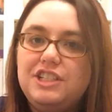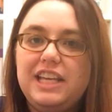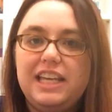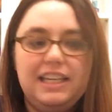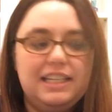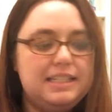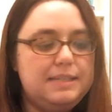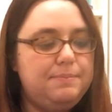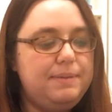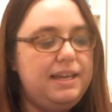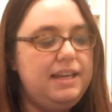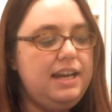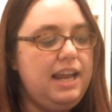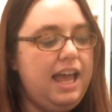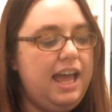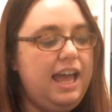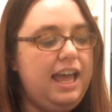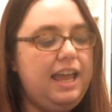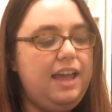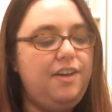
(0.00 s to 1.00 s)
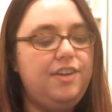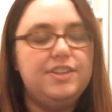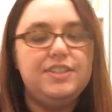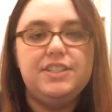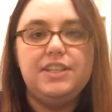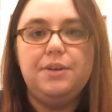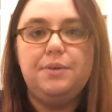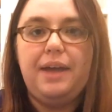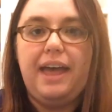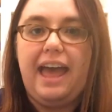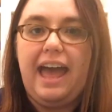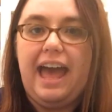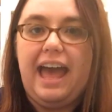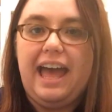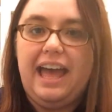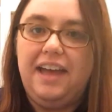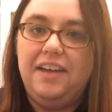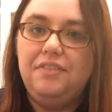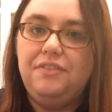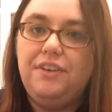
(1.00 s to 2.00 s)
Tailspin, I also
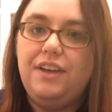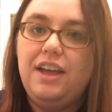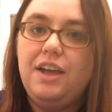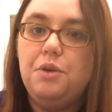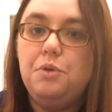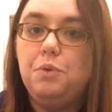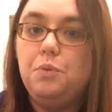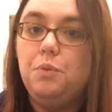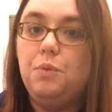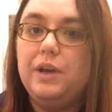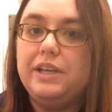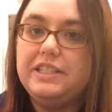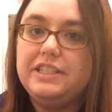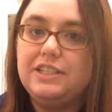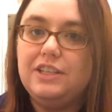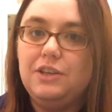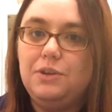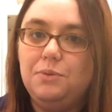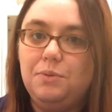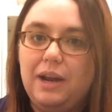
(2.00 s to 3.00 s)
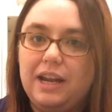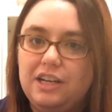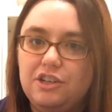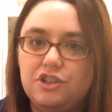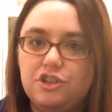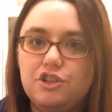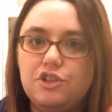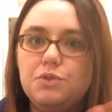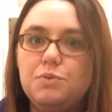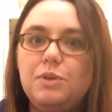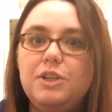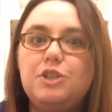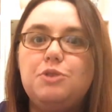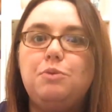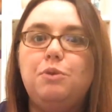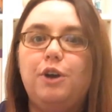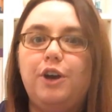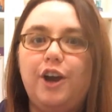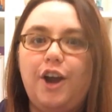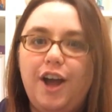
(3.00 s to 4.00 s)
have Rescue Rangers, which
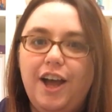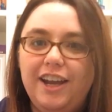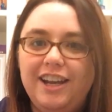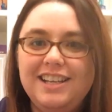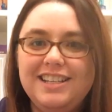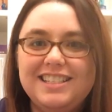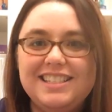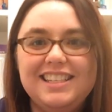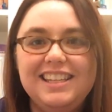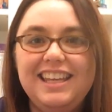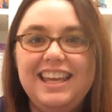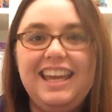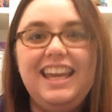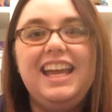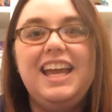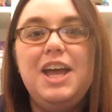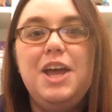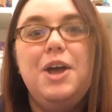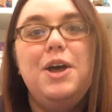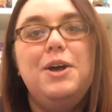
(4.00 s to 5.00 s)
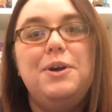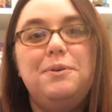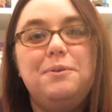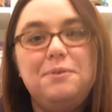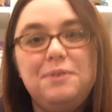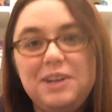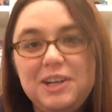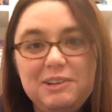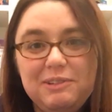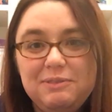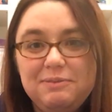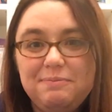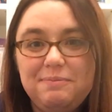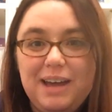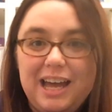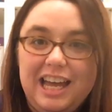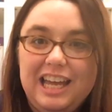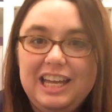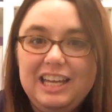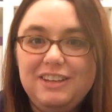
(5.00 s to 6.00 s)
were honestly one of
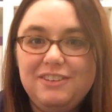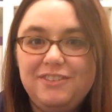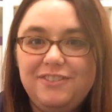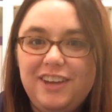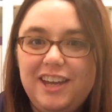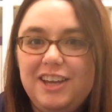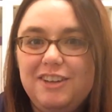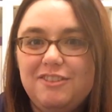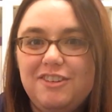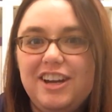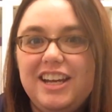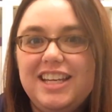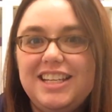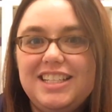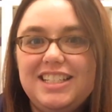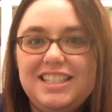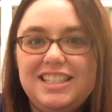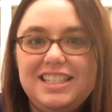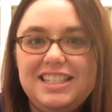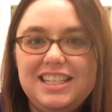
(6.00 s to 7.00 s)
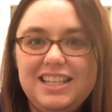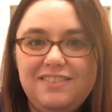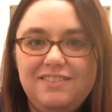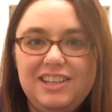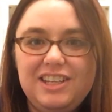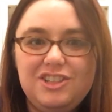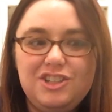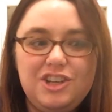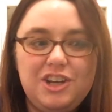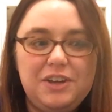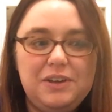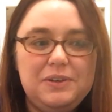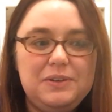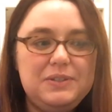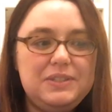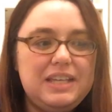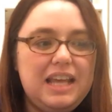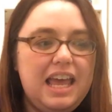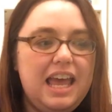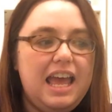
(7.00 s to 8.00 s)
my favorite TV
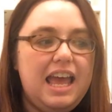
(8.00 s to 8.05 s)
shows.